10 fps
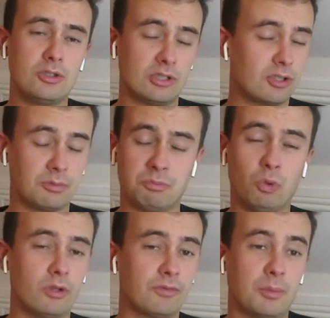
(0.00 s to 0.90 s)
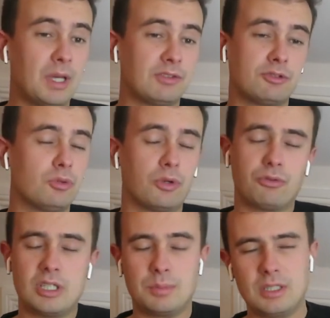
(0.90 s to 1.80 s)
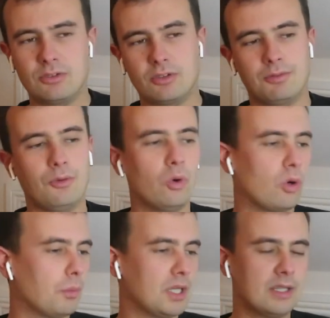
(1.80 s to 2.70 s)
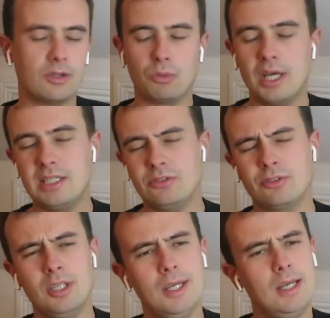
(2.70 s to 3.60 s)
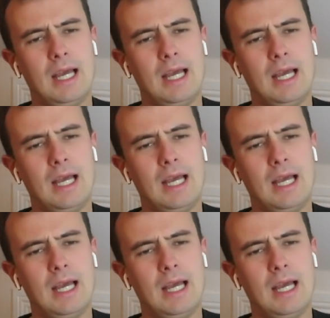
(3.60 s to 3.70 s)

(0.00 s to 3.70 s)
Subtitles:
She's got one of the best two or three pieces of form in the race.